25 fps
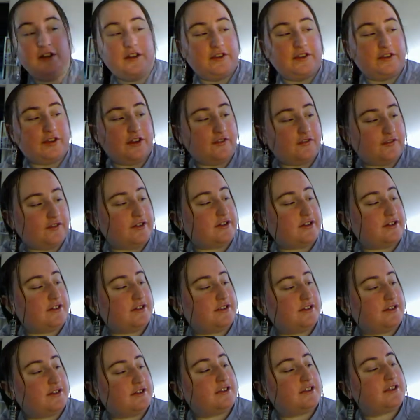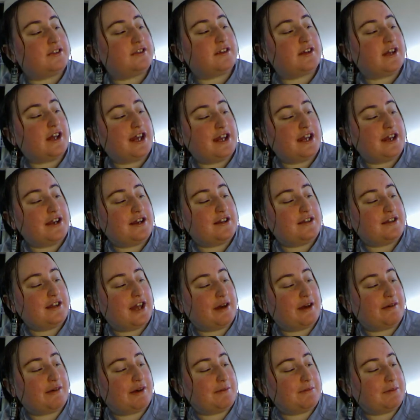So for instance, today is
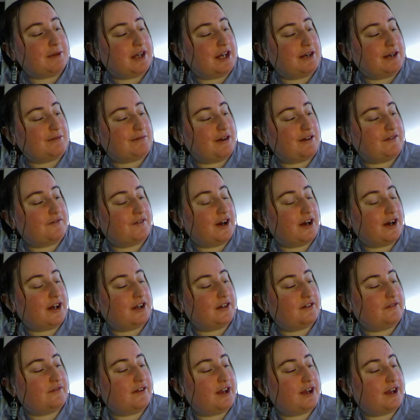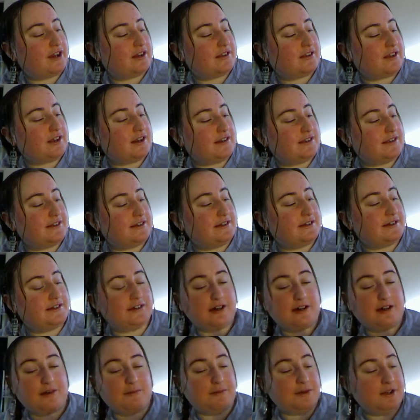how I plan my Filo Fax Set It
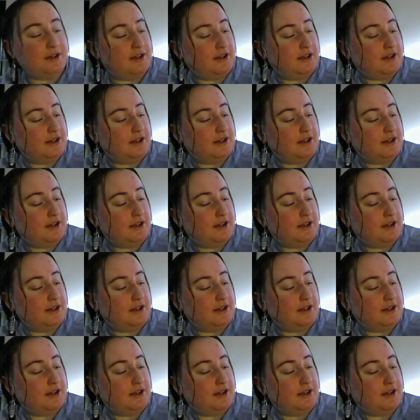Up,